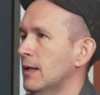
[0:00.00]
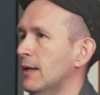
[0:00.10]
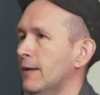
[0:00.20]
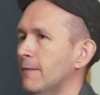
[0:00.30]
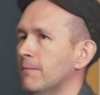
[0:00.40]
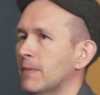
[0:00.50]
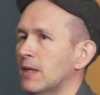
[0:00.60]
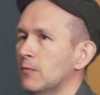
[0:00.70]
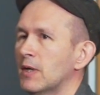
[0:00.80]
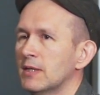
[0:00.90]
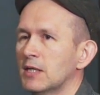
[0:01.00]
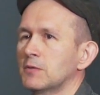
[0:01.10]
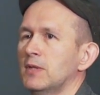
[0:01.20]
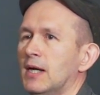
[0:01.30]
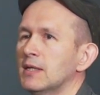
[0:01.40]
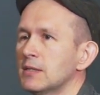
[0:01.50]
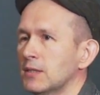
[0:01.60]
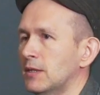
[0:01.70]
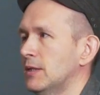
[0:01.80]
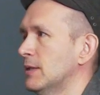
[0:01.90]
And one natural
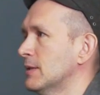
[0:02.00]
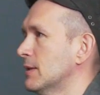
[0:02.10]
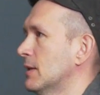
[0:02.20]
answer is,